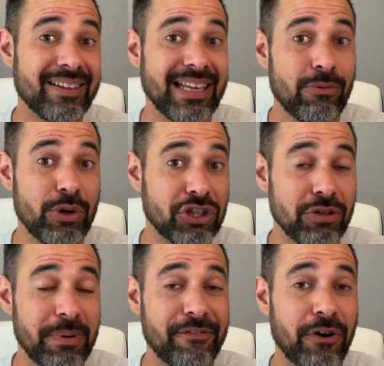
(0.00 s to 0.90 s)
thing we
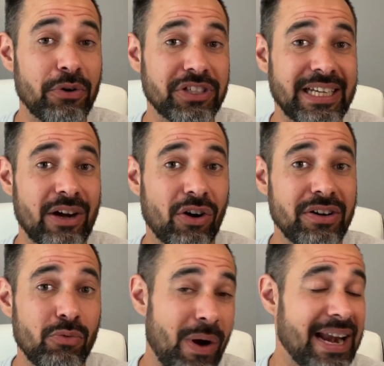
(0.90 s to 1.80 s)
should be focusing
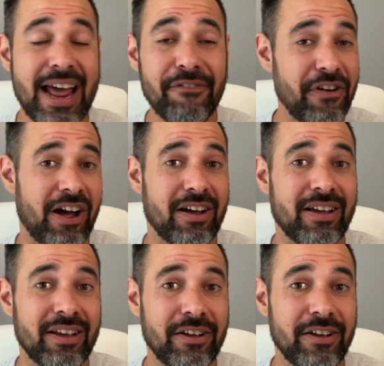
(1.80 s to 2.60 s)
on whenever